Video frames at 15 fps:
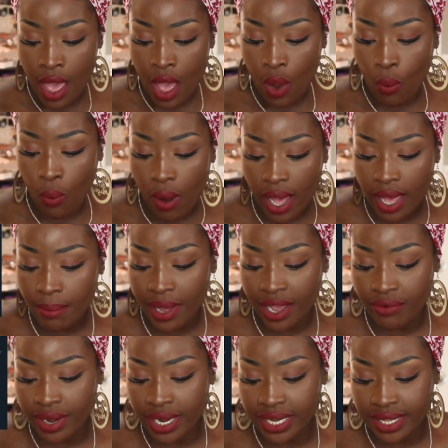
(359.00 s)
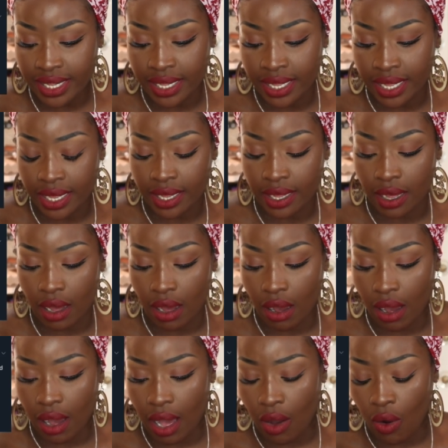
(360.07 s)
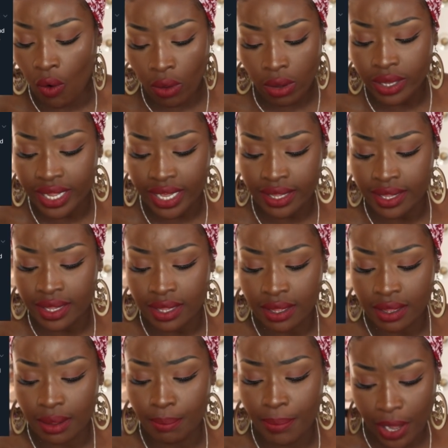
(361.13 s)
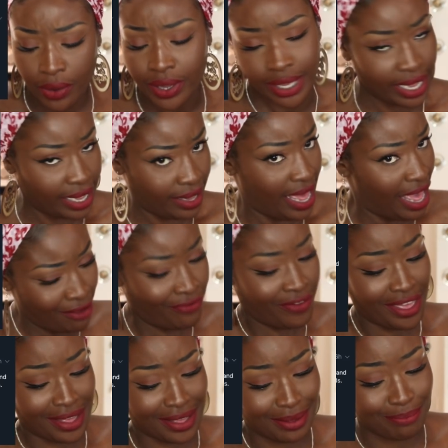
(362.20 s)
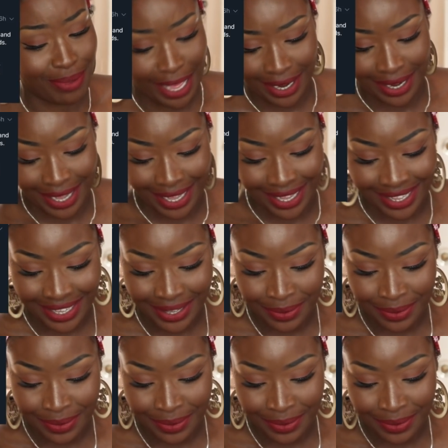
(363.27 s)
Why am I really thinking all this about an effing band-aid?"